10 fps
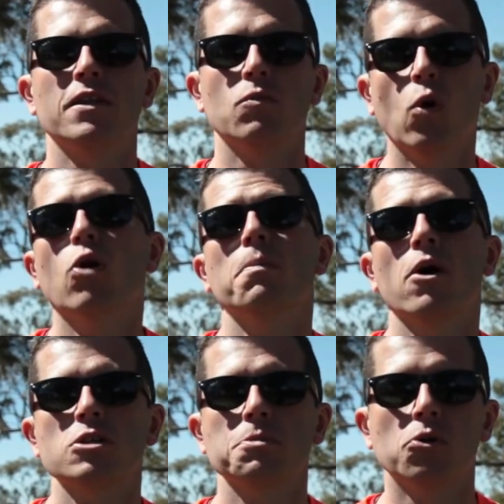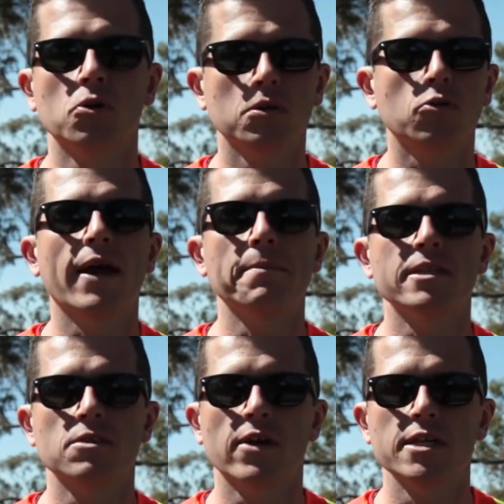in world motorsport. Great
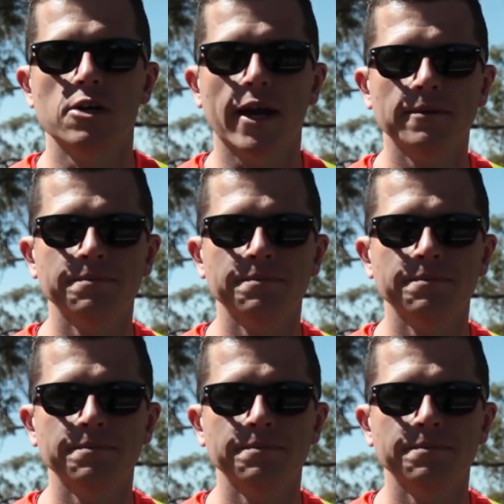bits of racetrack.